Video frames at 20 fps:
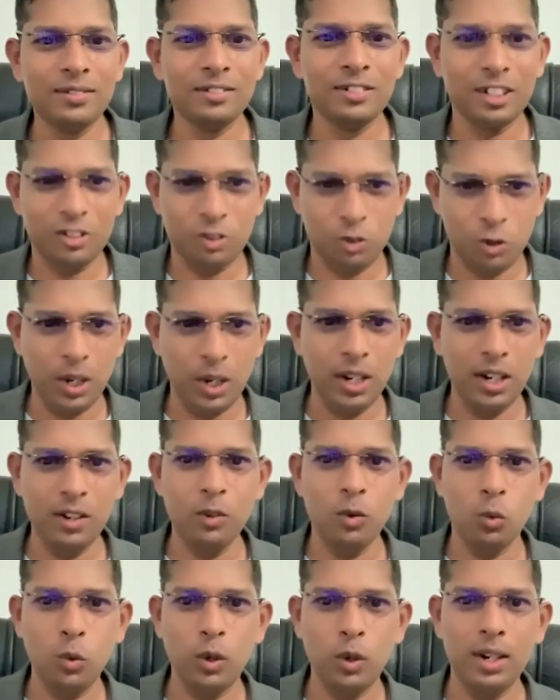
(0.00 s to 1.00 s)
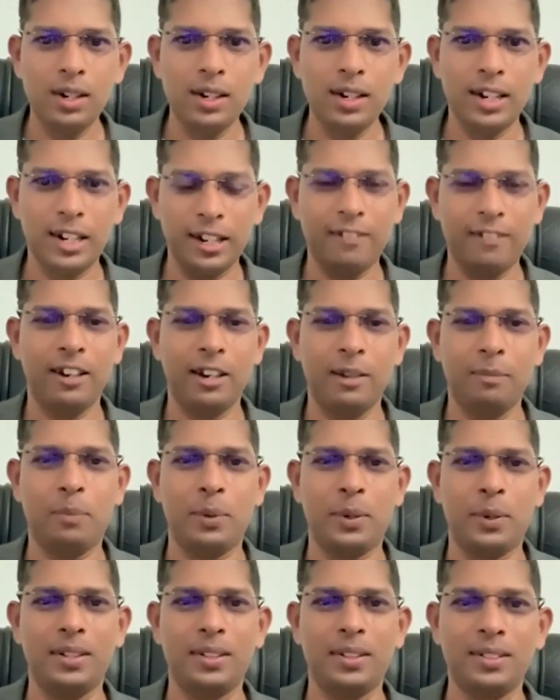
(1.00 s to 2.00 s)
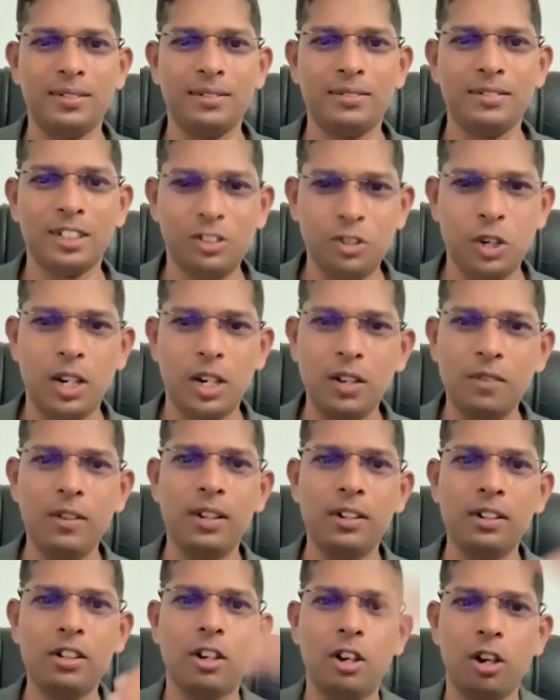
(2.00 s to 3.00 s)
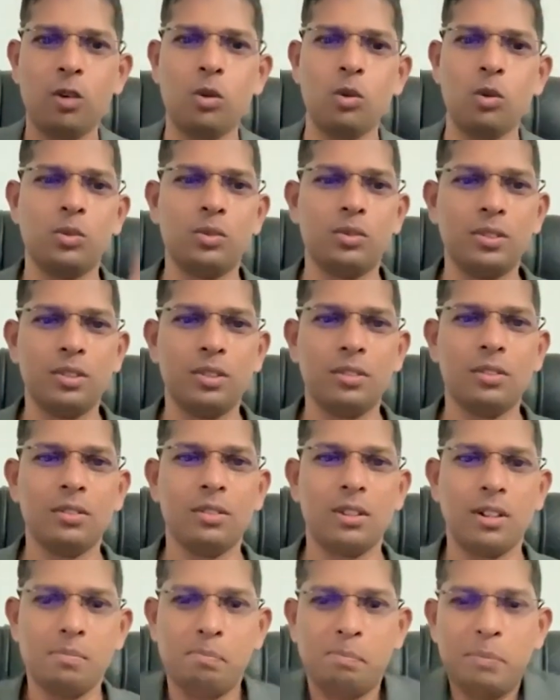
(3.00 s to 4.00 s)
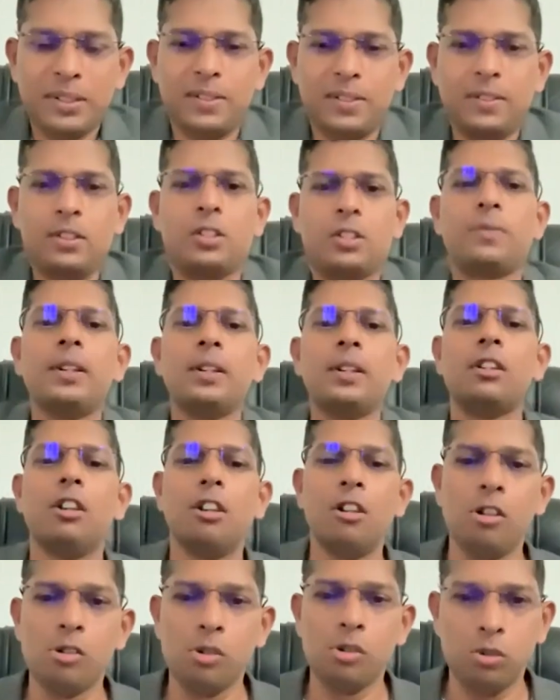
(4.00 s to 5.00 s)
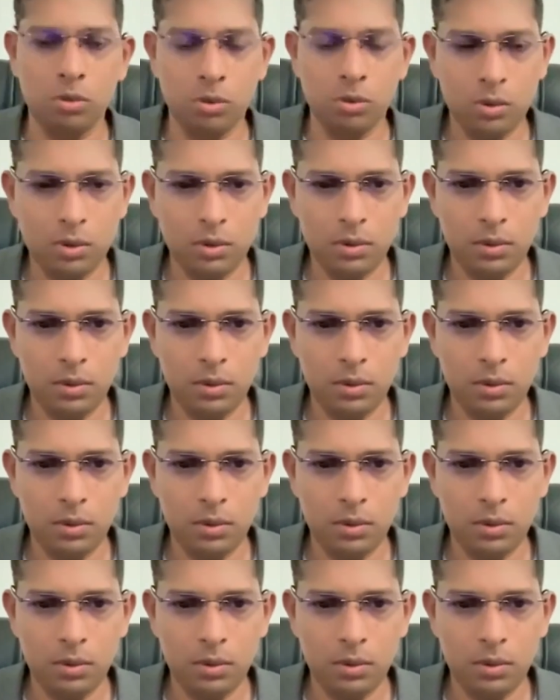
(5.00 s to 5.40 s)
The tree will develop, the tree will grow, the business will grow.